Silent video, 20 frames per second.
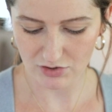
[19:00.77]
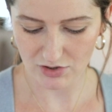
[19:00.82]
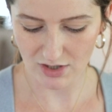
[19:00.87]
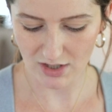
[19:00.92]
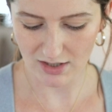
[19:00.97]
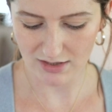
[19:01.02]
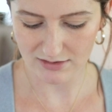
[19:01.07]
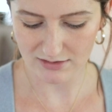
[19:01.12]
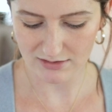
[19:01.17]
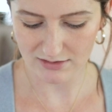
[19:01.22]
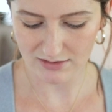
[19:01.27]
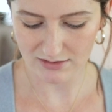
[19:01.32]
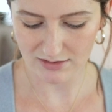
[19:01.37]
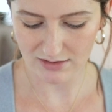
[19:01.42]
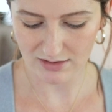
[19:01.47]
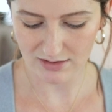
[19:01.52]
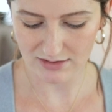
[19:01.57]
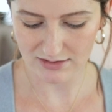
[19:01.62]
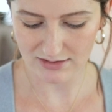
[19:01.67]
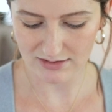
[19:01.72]
just
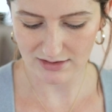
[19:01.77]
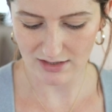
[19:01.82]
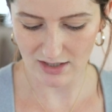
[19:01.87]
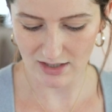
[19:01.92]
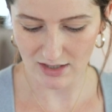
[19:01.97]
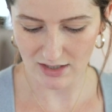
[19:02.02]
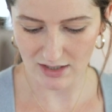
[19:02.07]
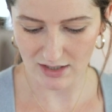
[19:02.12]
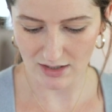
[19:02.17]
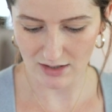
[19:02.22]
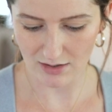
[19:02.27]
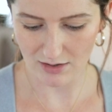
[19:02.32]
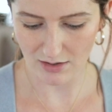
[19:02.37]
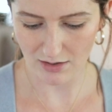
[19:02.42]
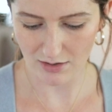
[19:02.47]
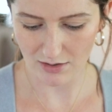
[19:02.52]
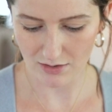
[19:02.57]
see